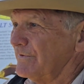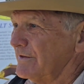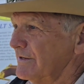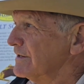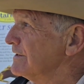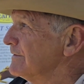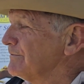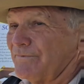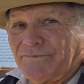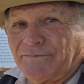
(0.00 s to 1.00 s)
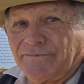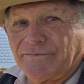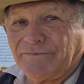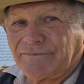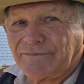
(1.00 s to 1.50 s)
And at least you'll be around to
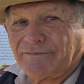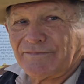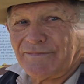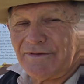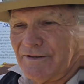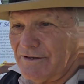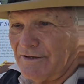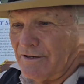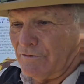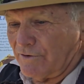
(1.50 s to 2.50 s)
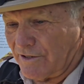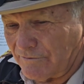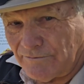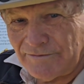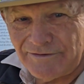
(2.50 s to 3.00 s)
service them as well. That's the important
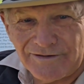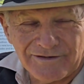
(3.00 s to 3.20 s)
thing as well.